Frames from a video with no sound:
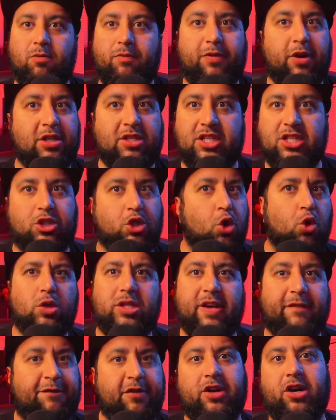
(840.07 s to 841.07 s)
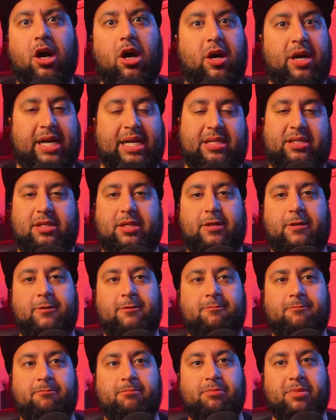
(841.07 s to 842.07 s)
versus 2 different artists.
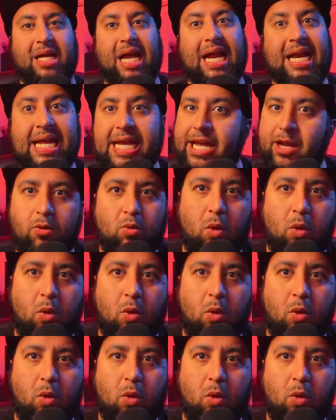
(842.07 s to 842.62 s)
And he